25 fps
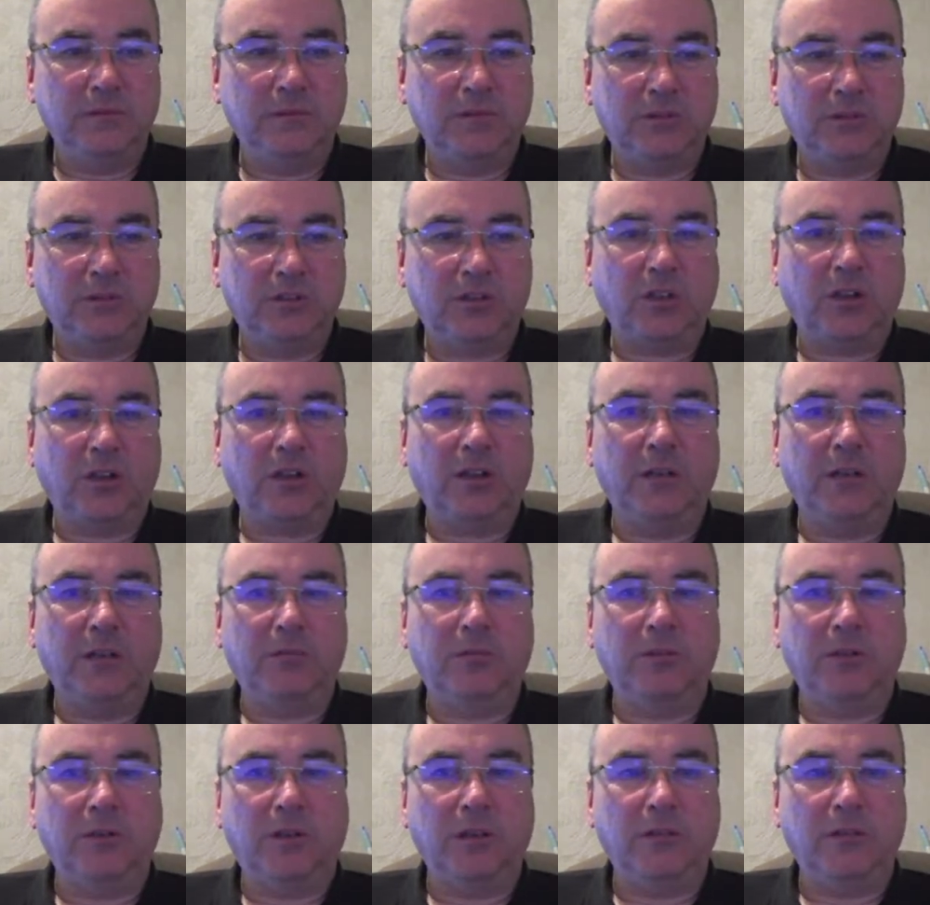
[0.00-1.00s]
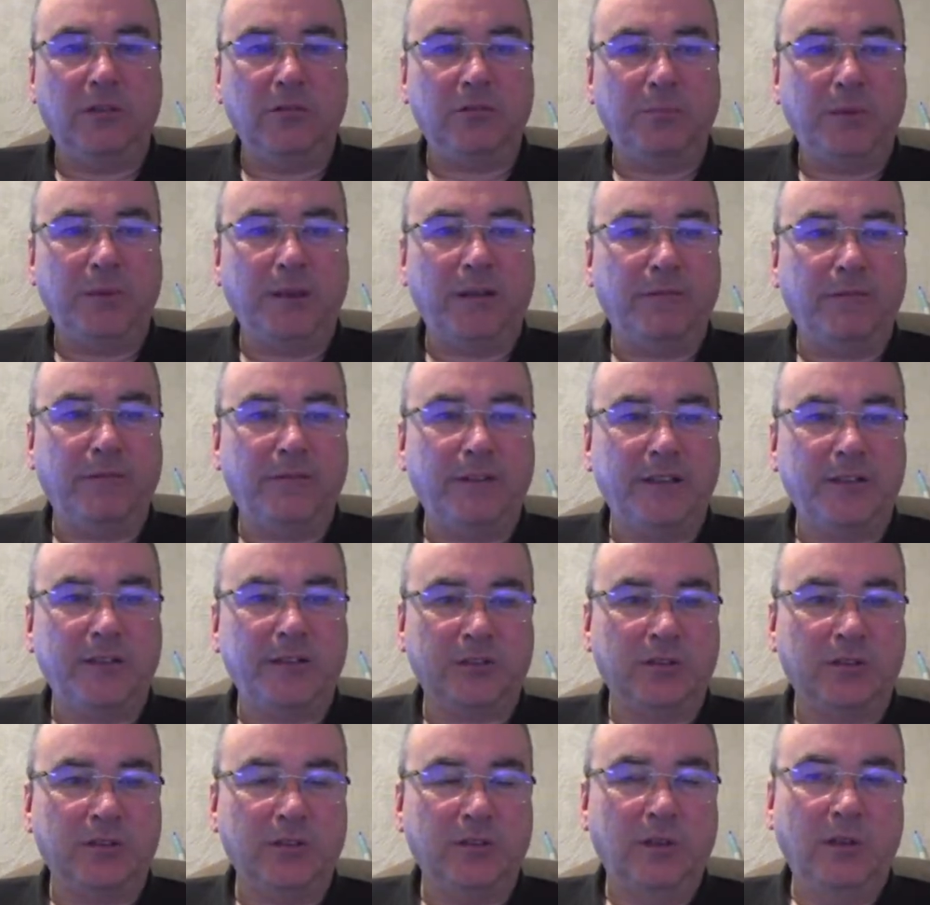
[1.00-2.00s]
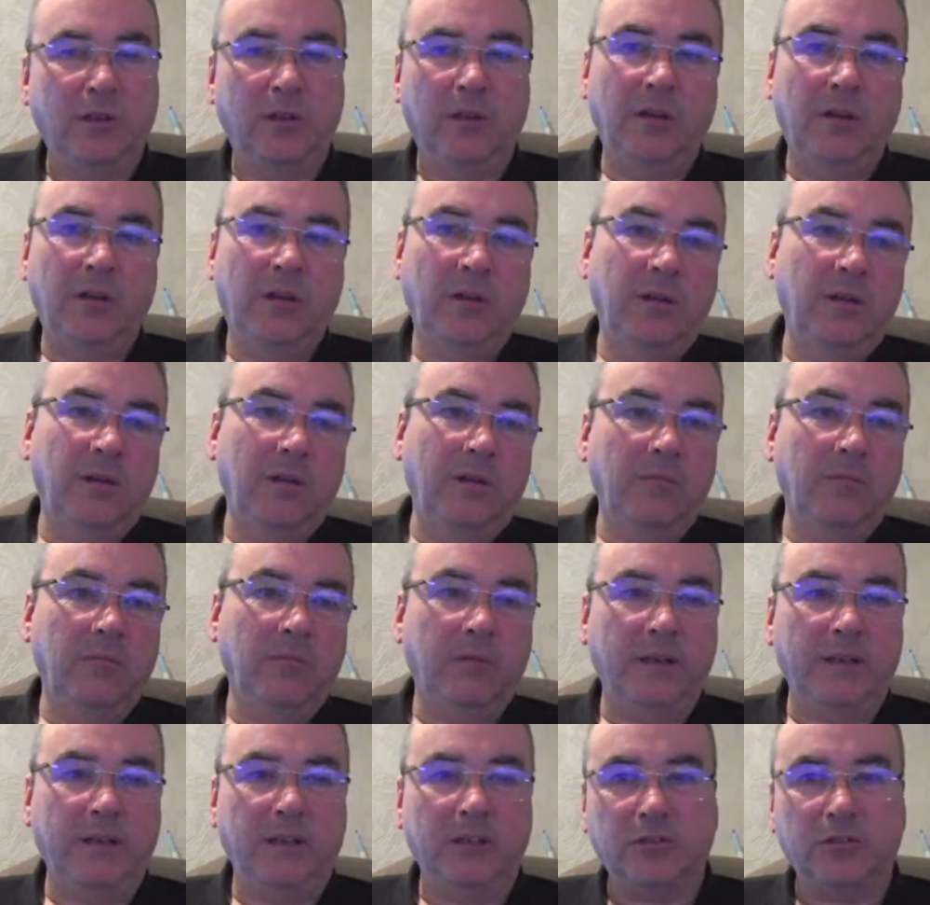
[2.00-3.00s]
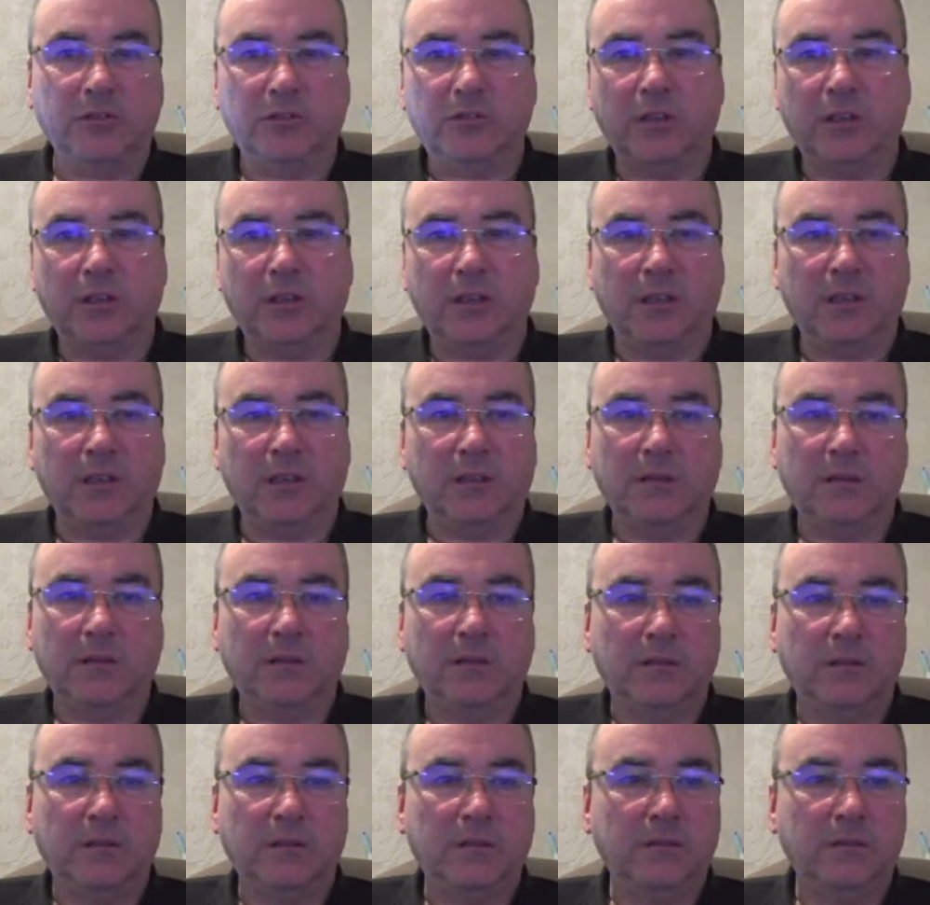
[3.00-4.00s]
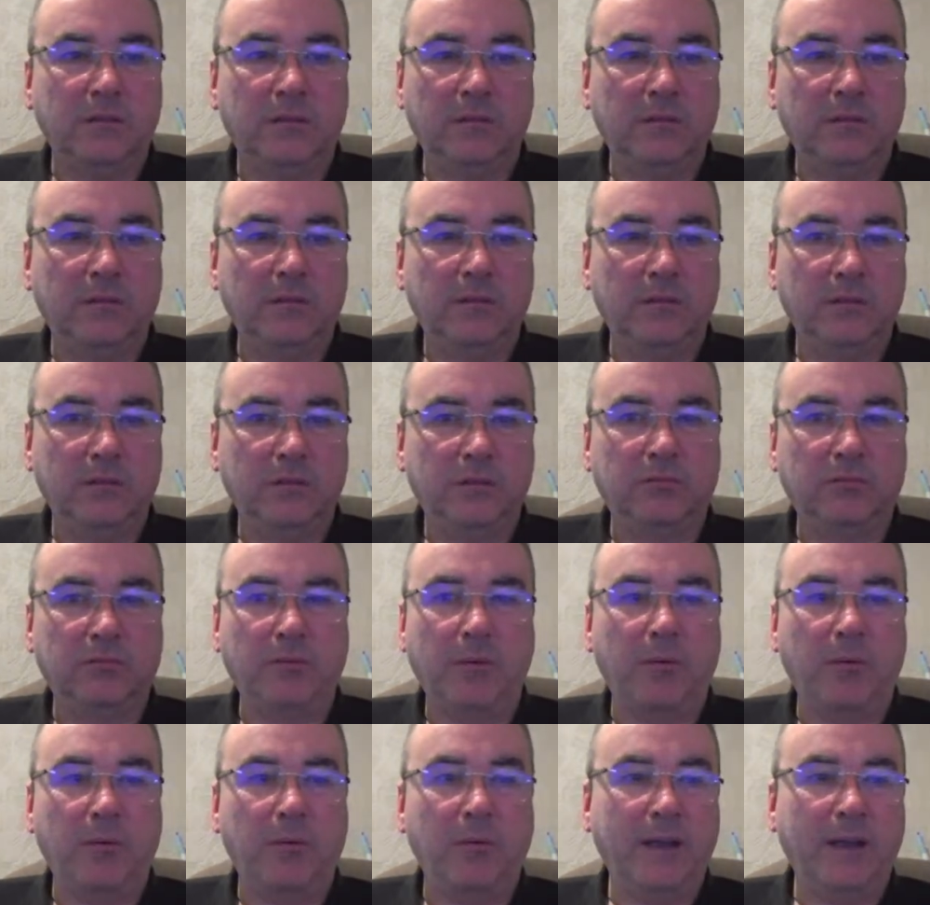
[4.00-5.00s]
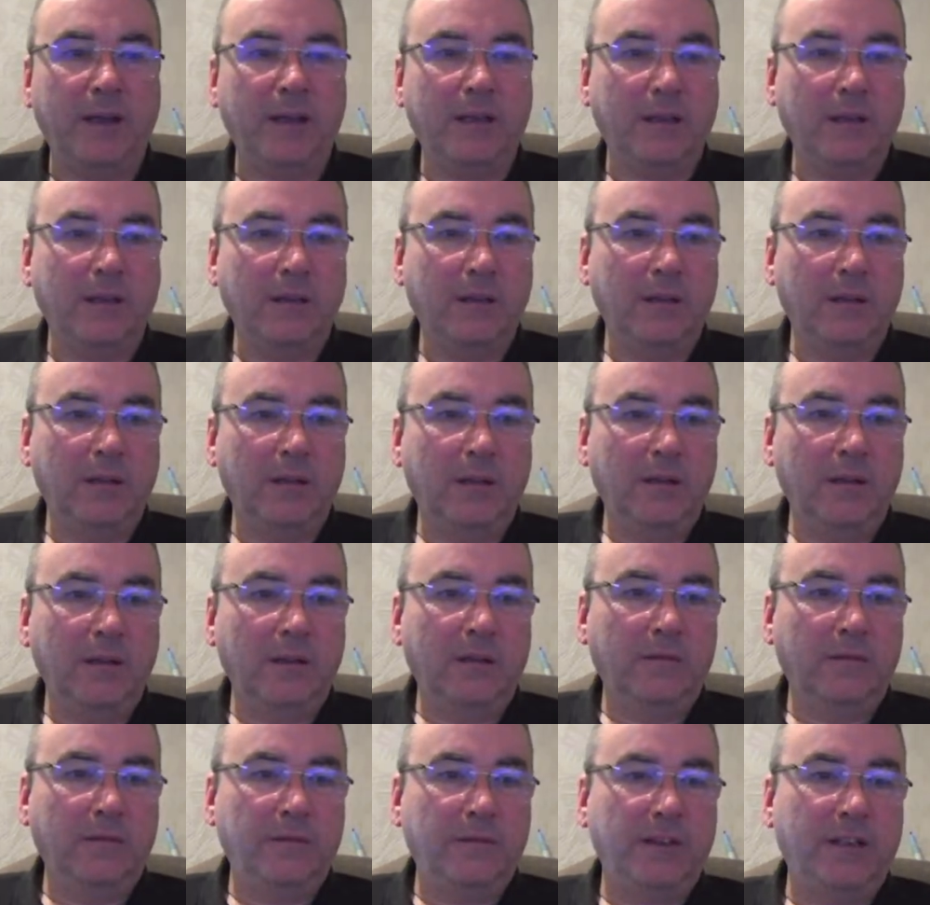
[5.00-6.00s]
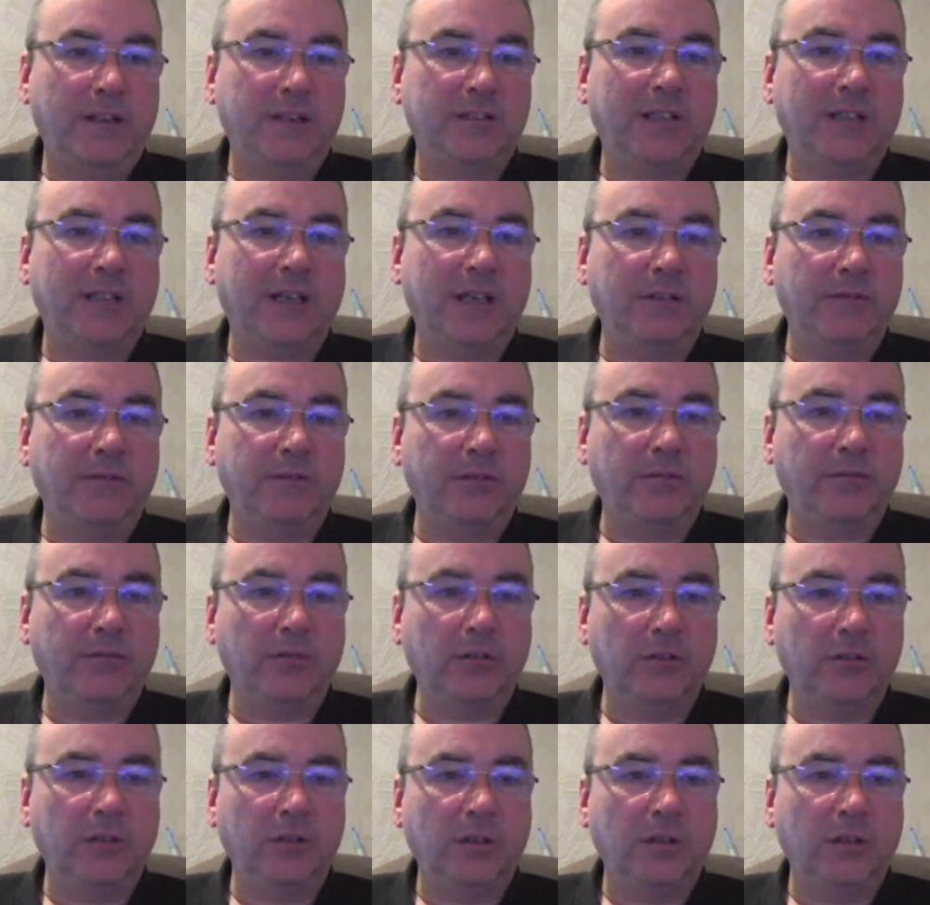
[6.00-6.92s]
stocking it with all those big fish when they're just gonna swim away first sign of a flood.